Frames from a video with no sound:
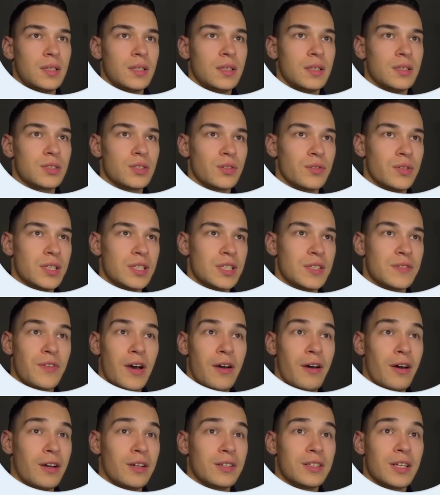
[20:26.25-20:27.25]
So this is
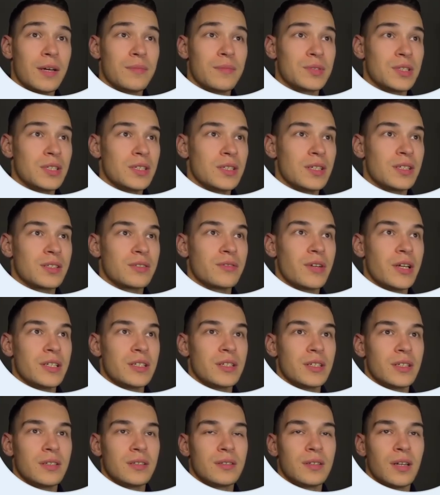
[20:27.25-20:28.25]
500 times. This is
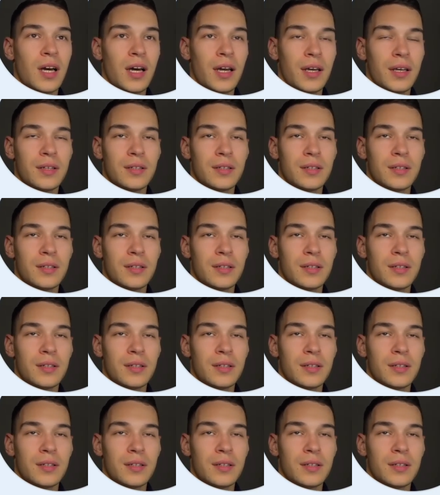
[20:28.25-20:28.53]
crazy high.